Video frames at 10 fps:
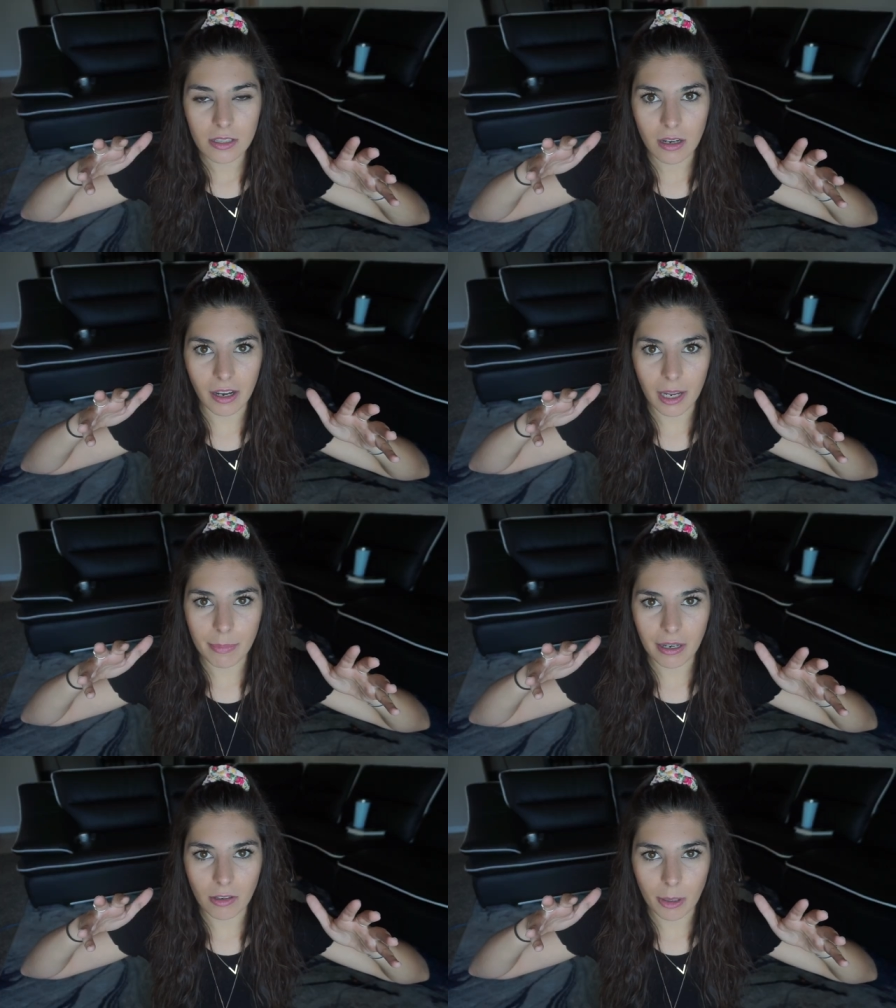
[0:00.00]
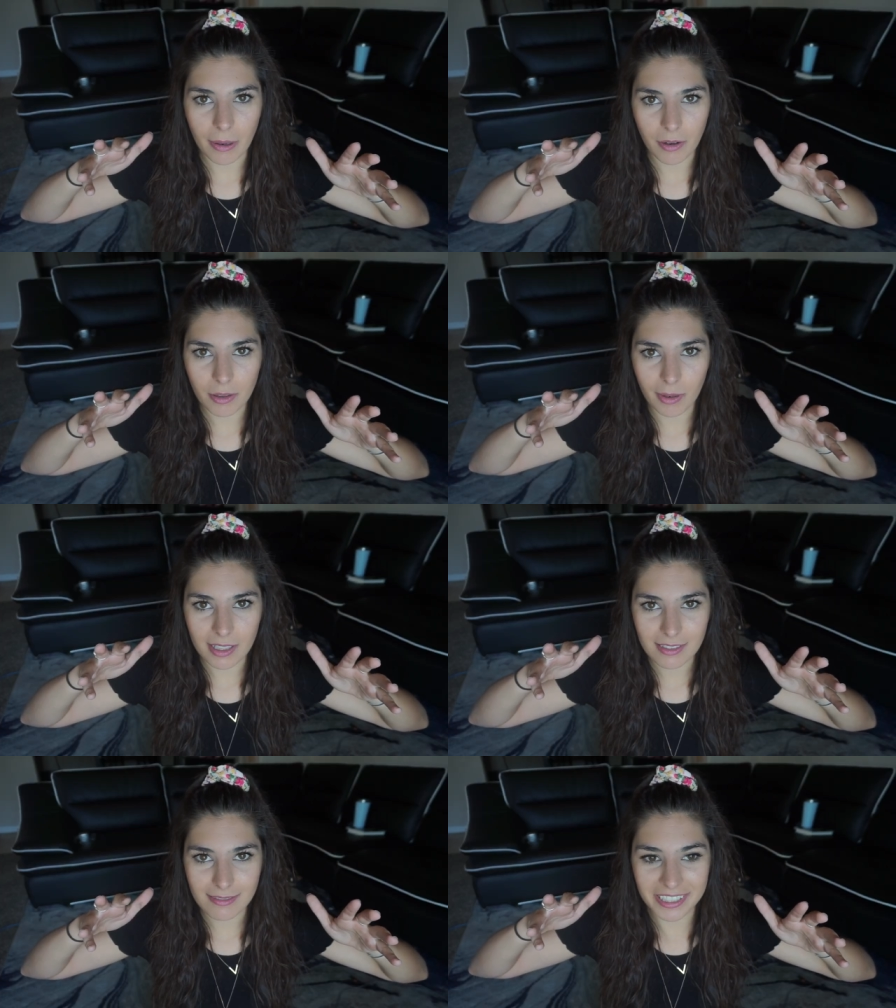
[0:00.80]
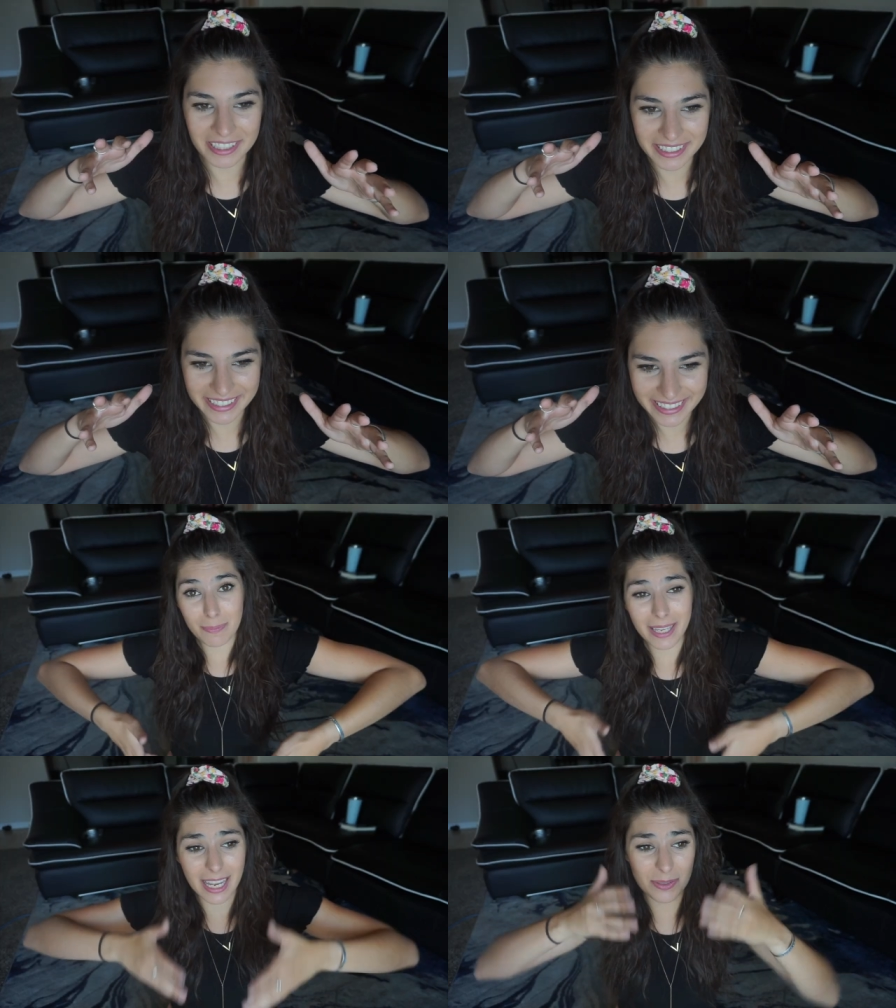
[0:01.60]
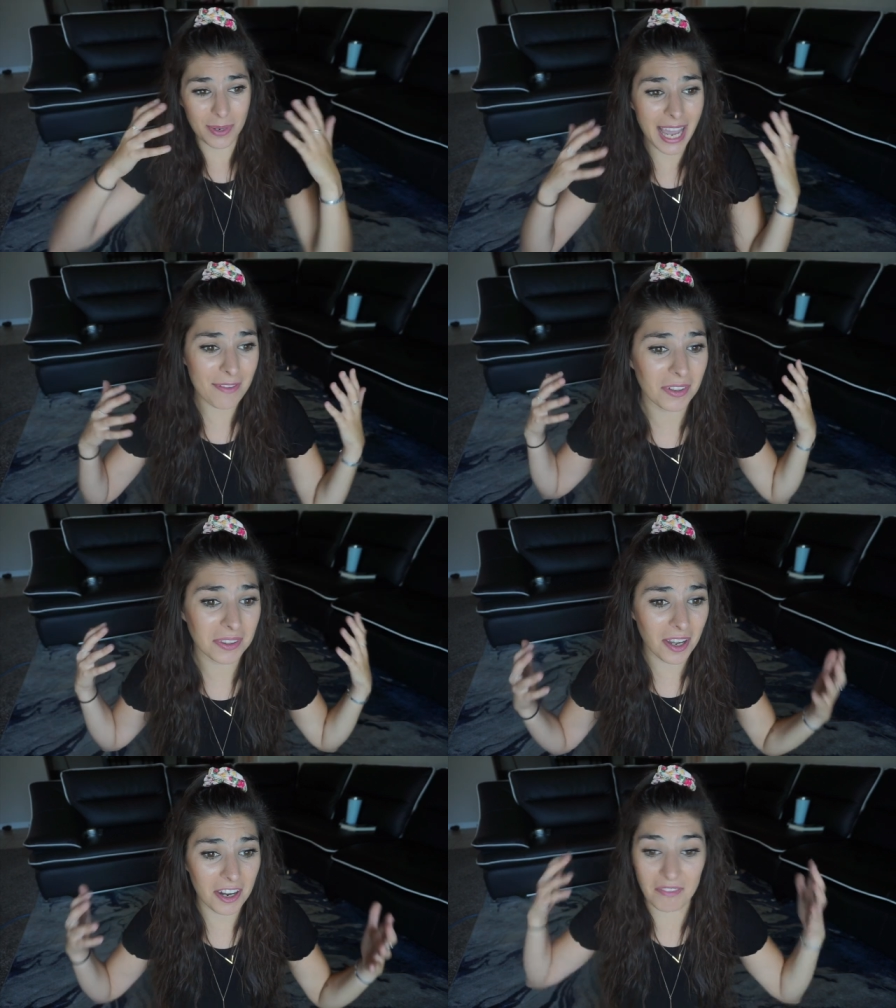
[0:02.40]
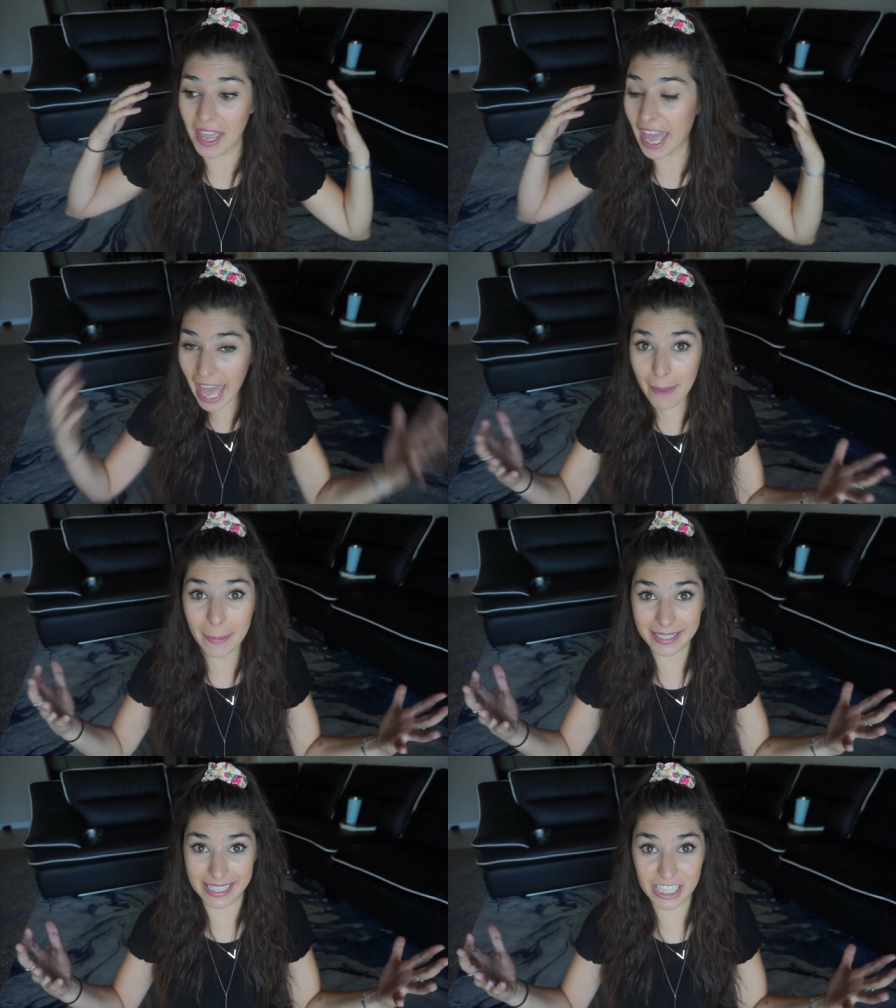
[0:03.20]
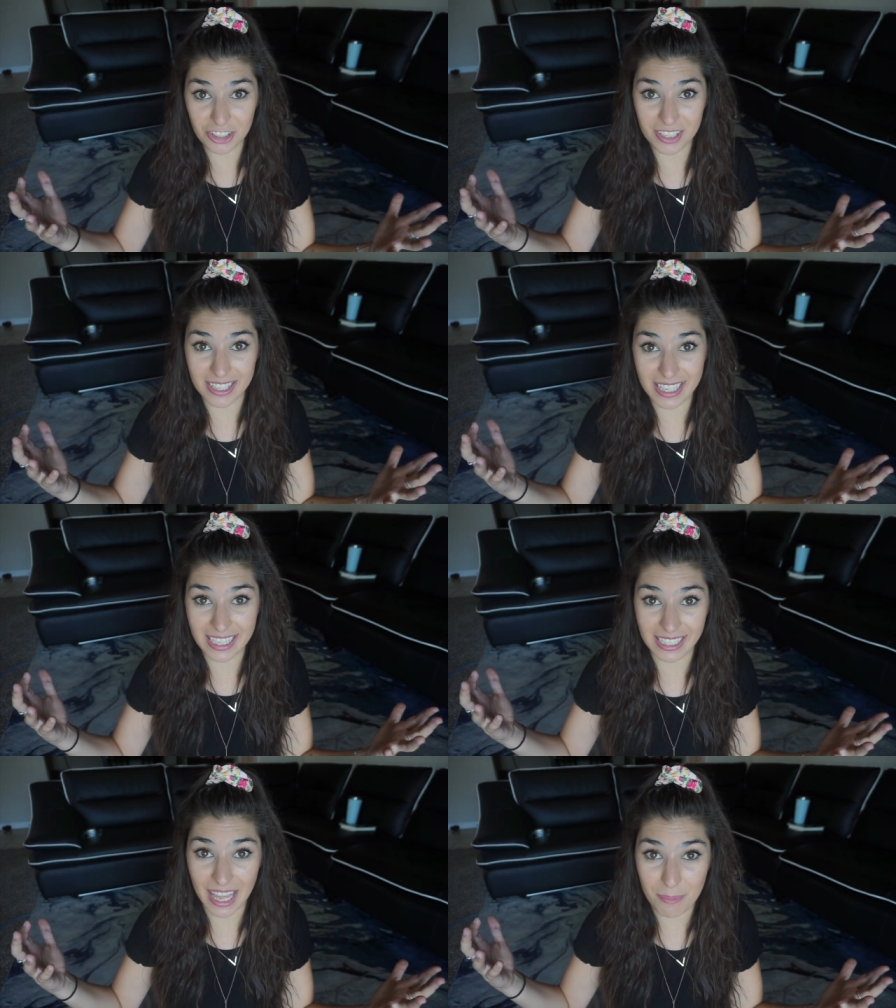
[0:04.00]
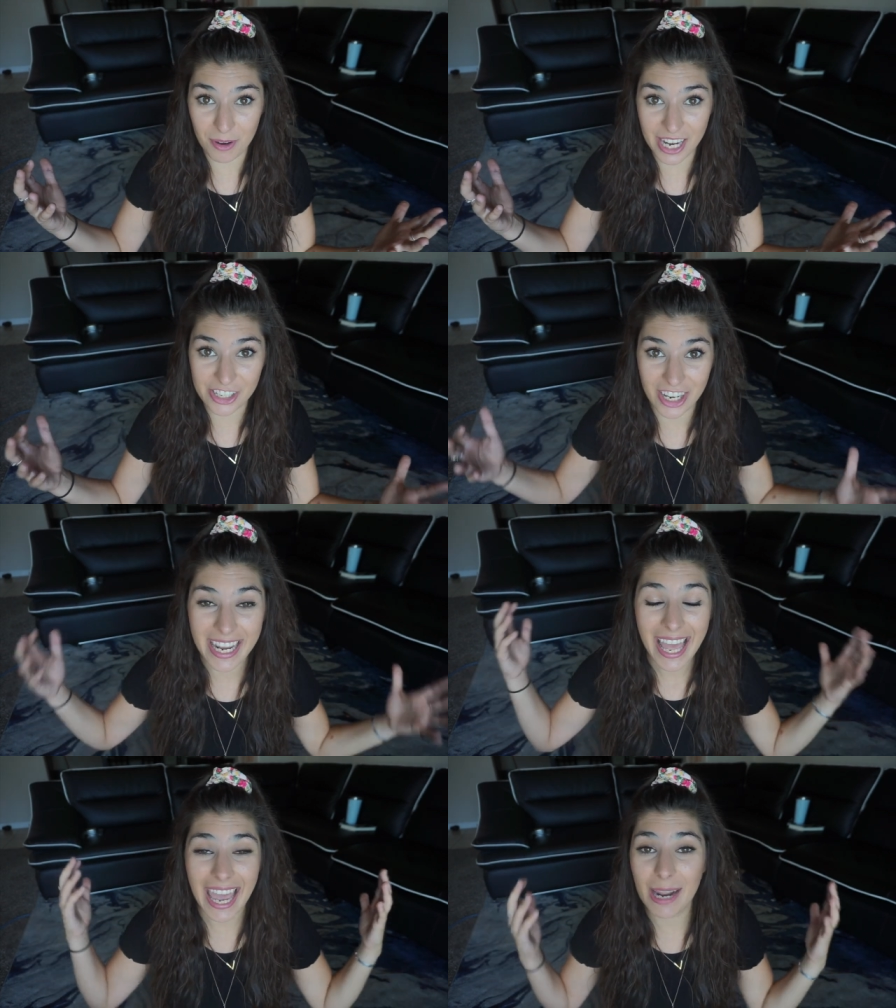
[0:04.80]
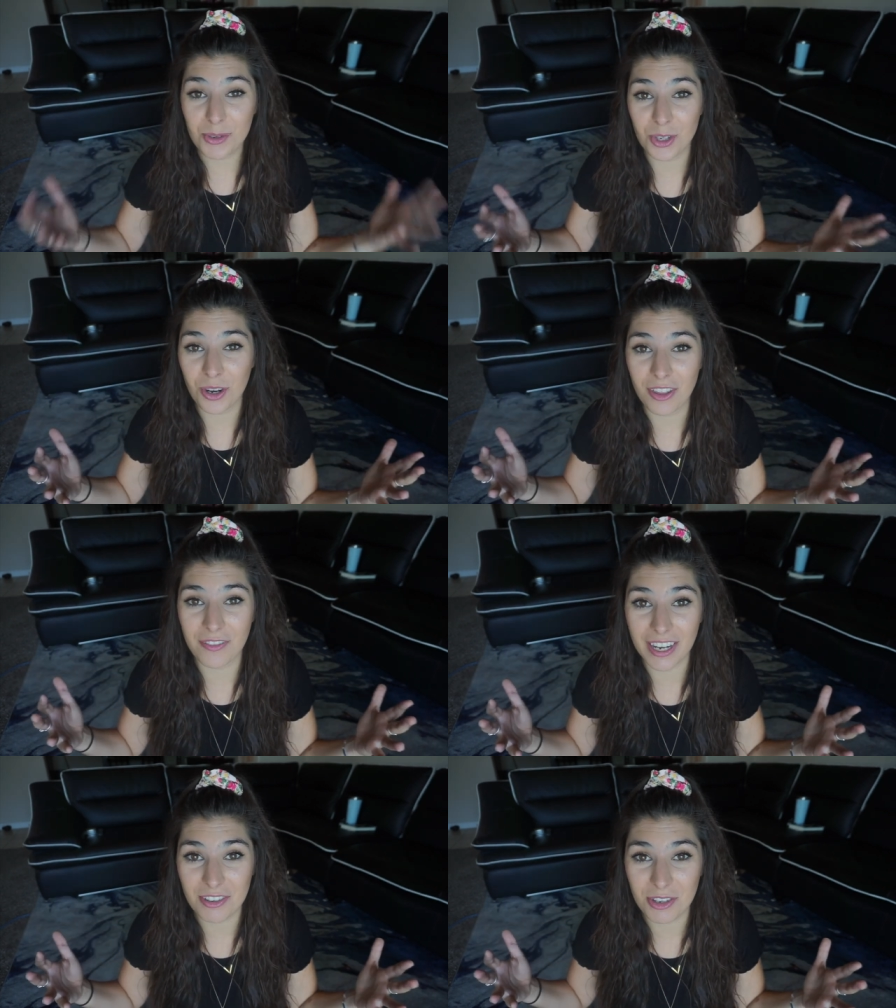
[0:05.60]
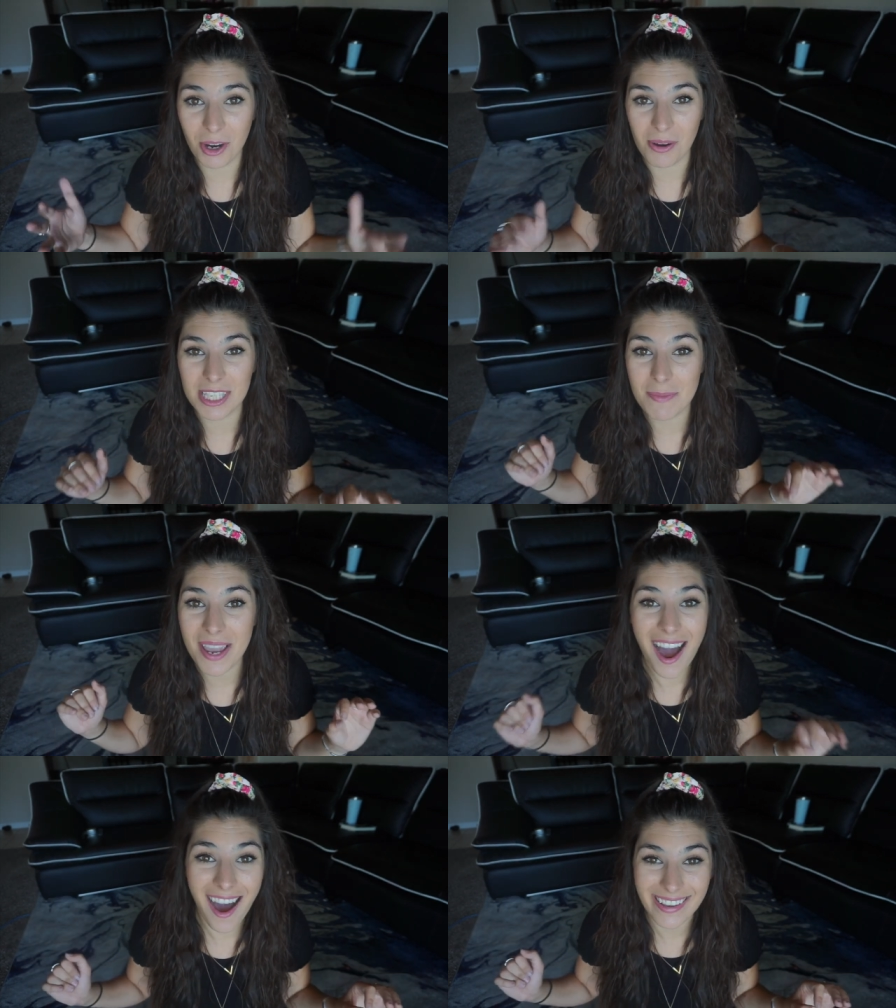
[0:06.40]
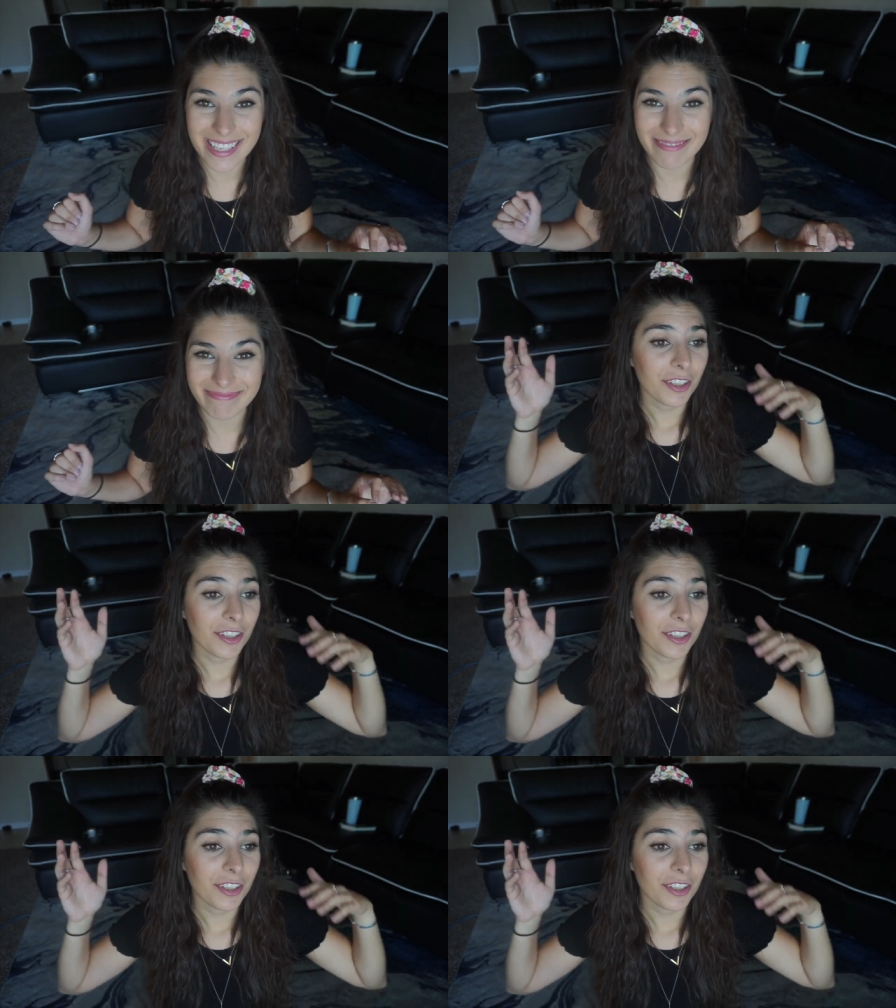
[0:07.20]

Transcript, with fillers: Sorry, I'm paranoid about earthquakes. Because we have a lot of epic teachers in this collaboration, and I'm sure their videos are going to be awesome.